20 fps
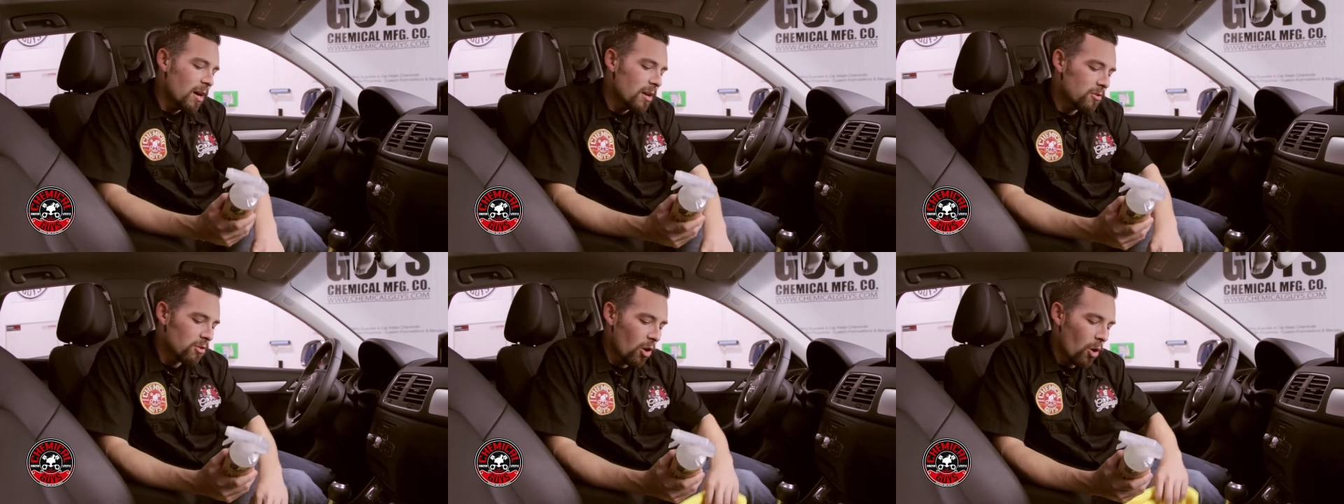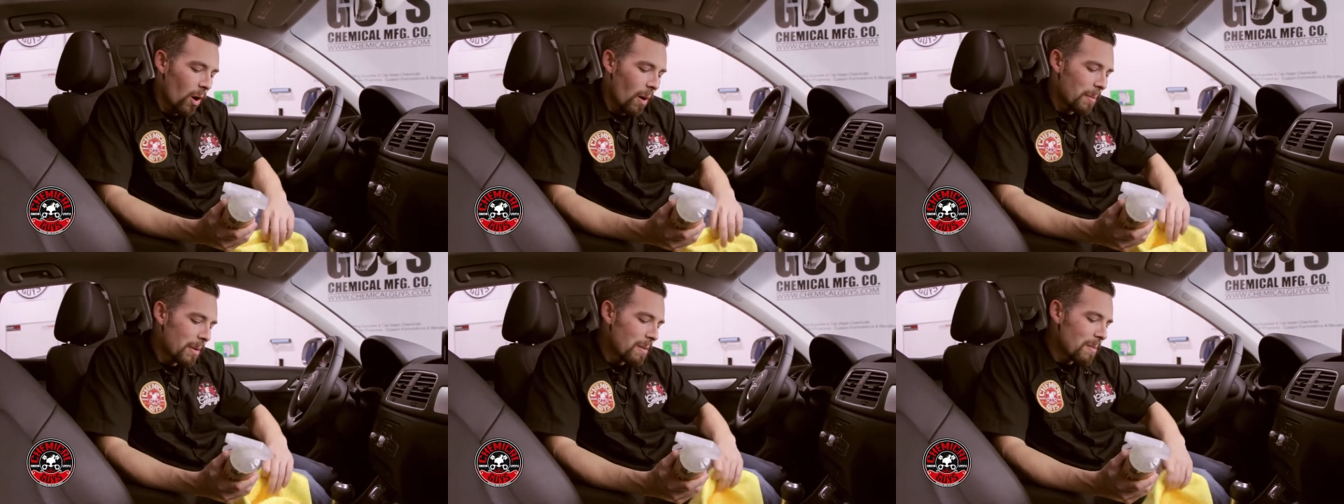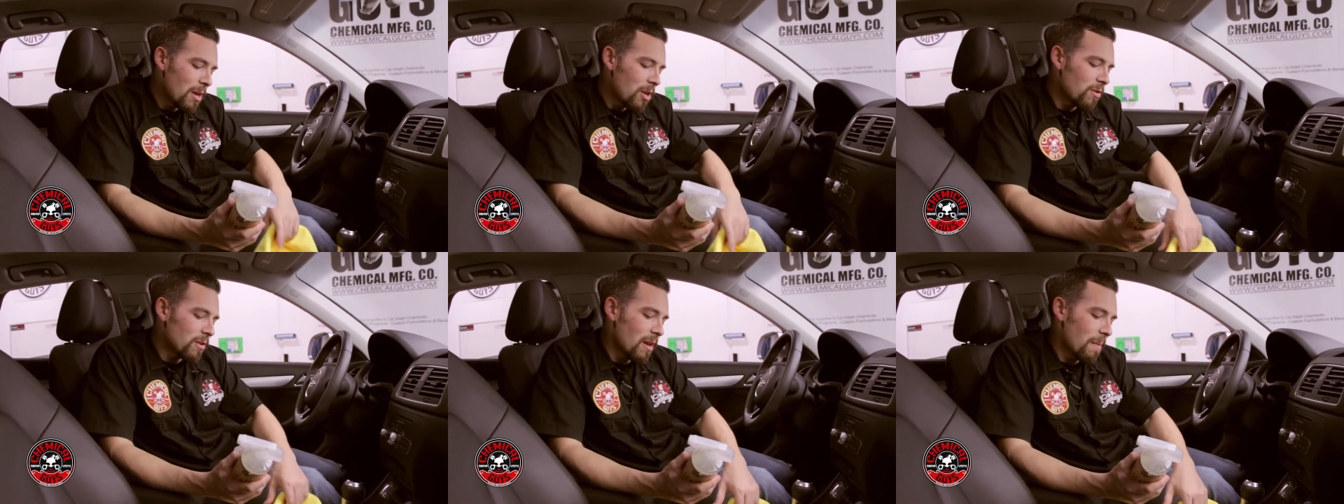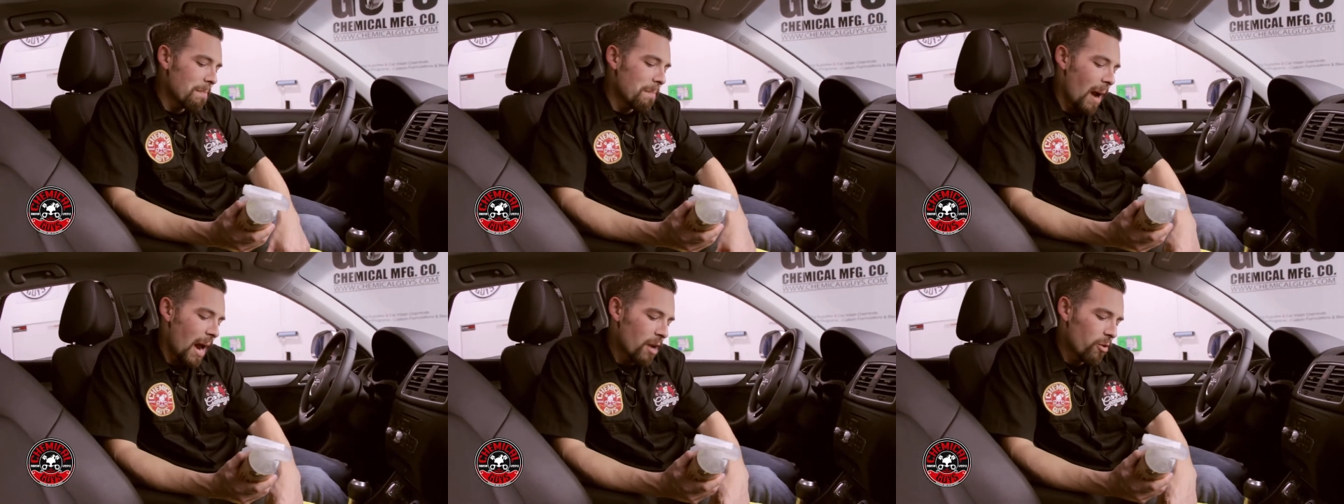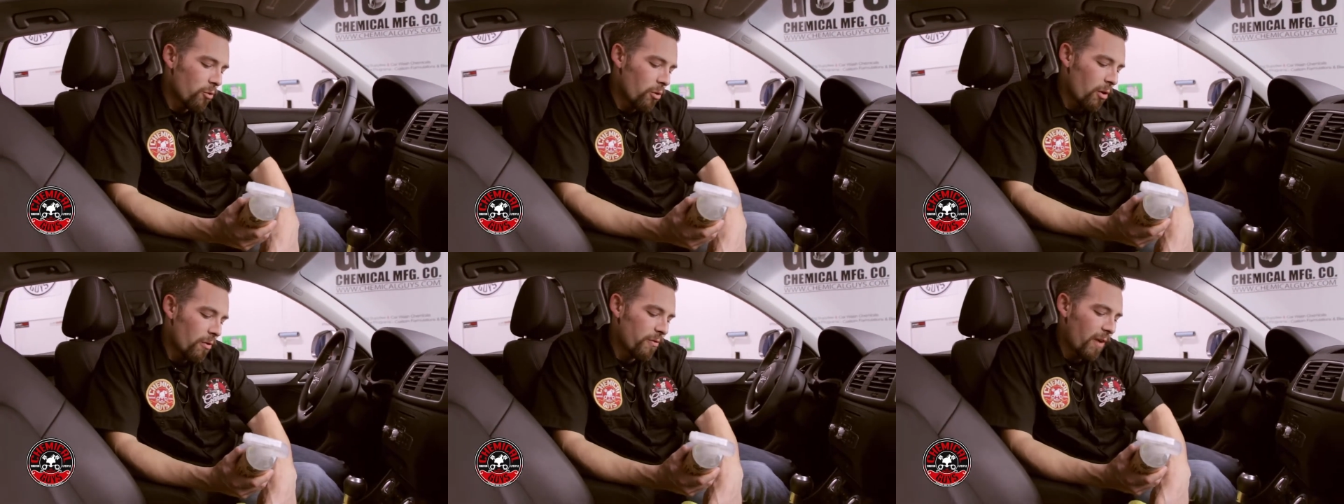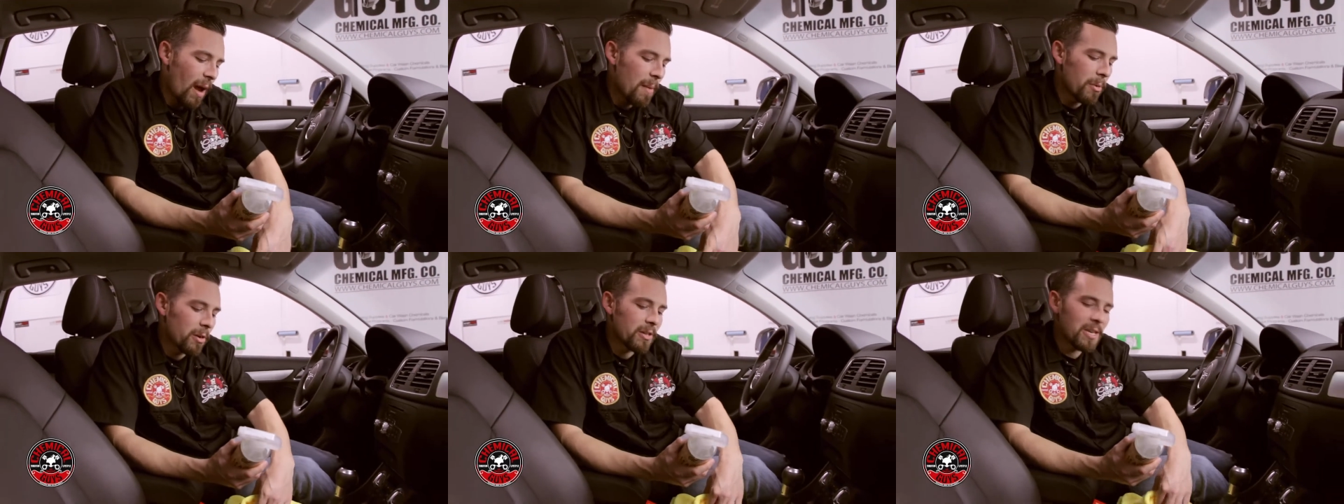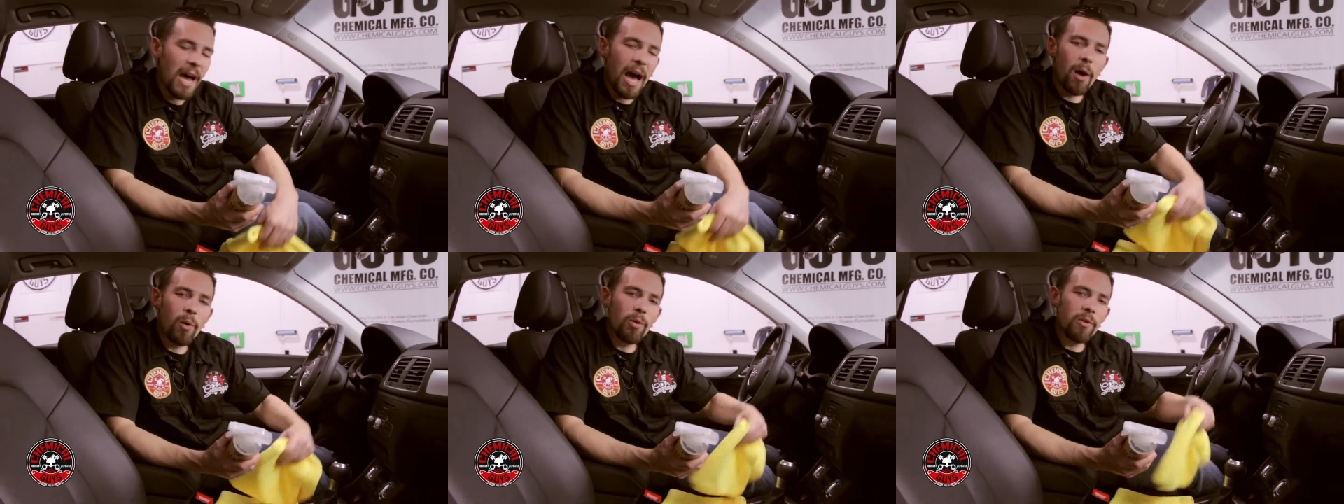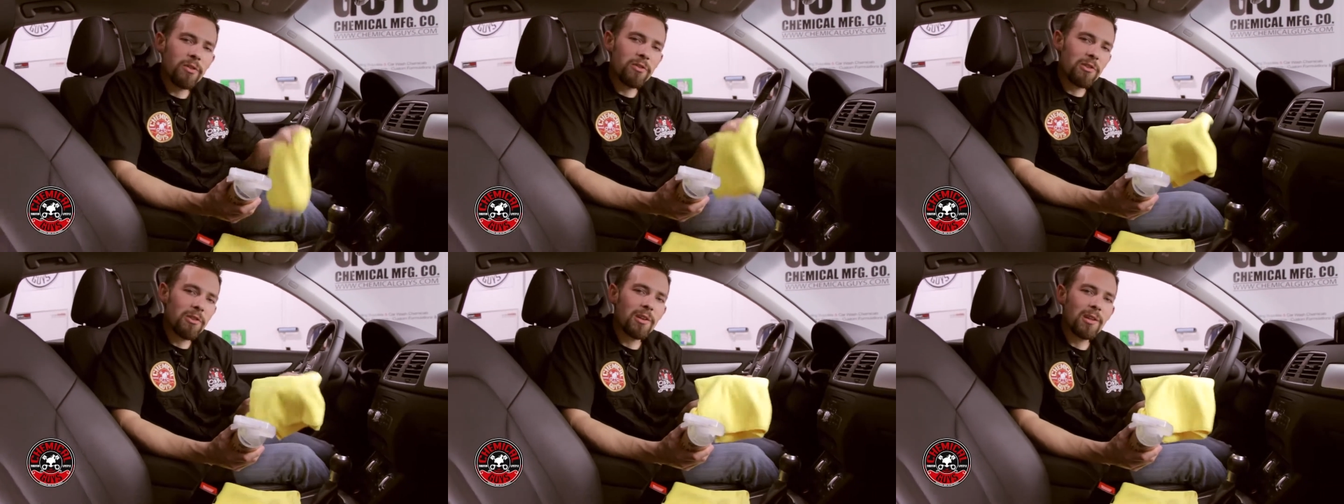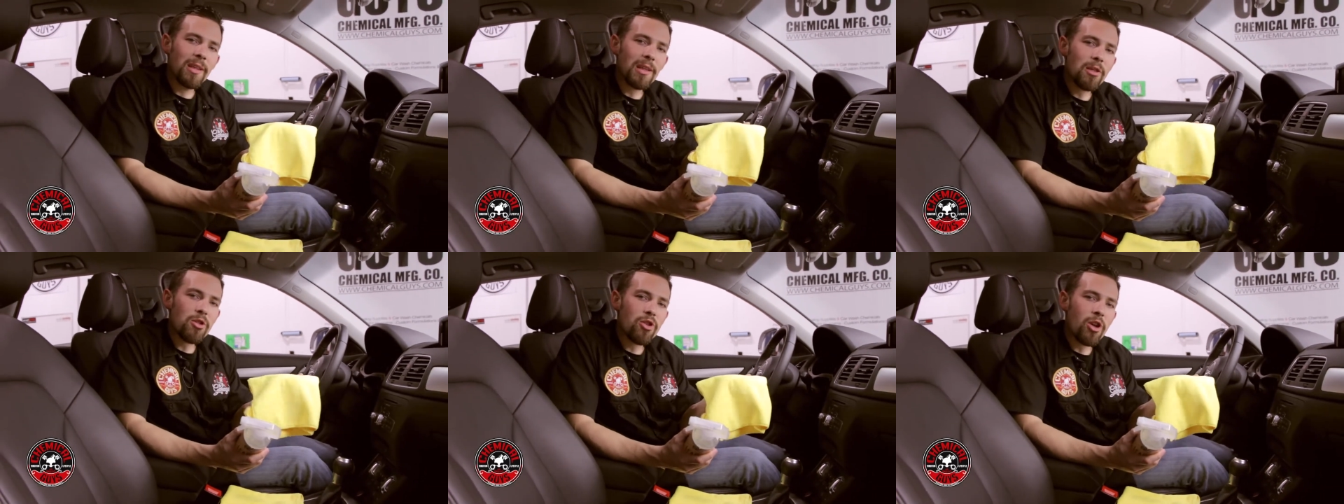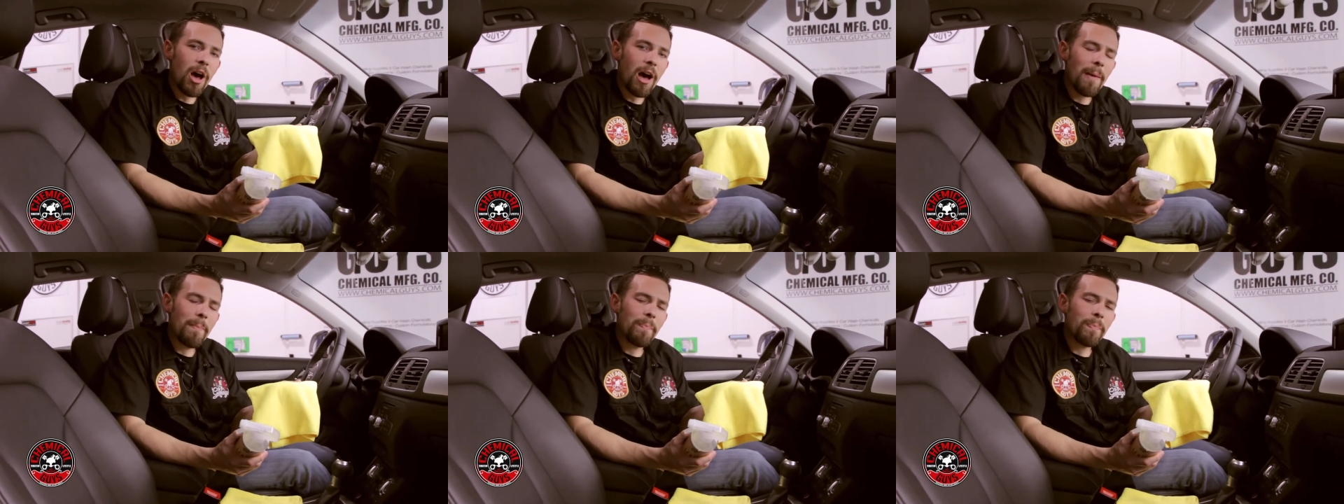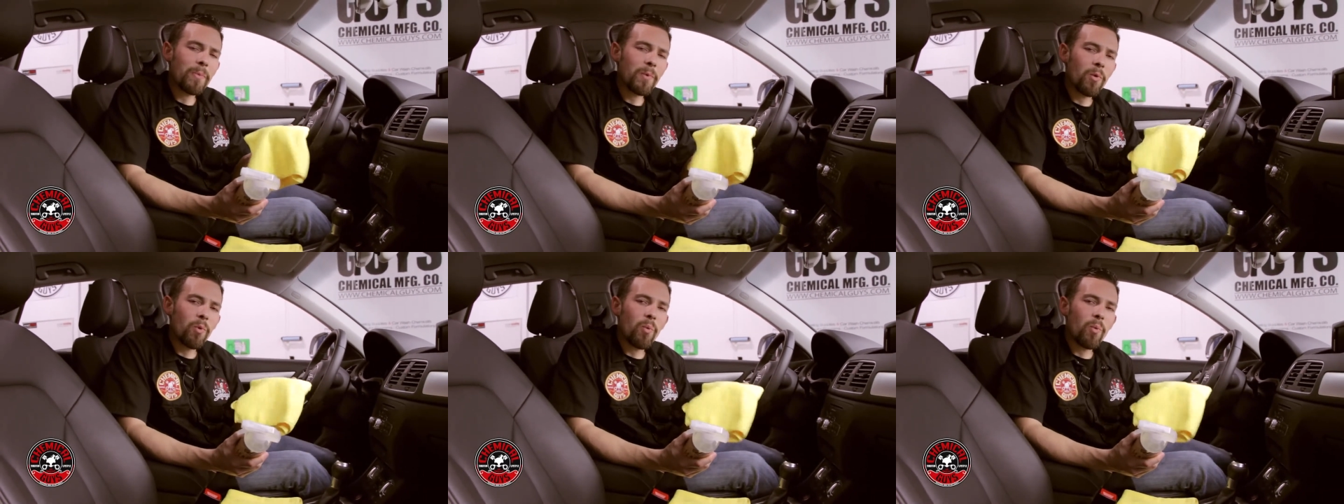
So I'm going to be using microfiber towels to do this job.